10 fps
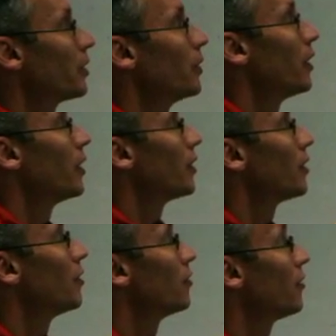to
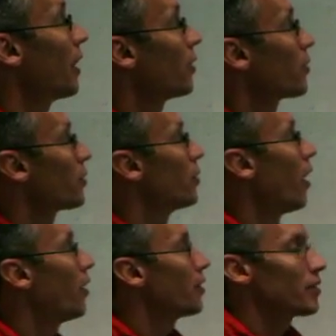follow through
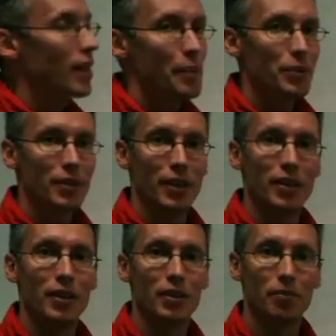all the steps
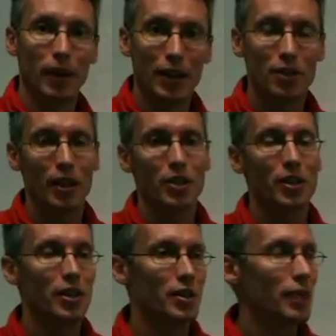in the
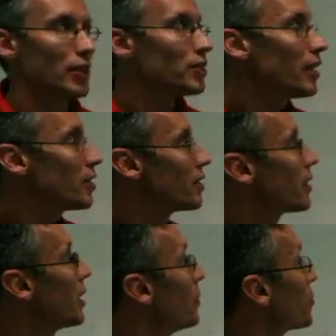modulation and demodulation
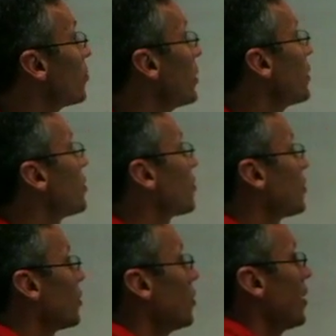scheme, it's really
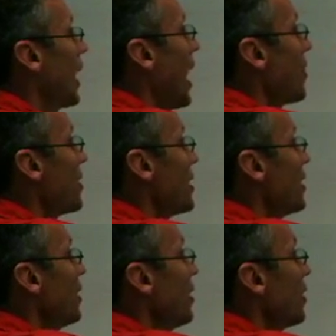useful to look at the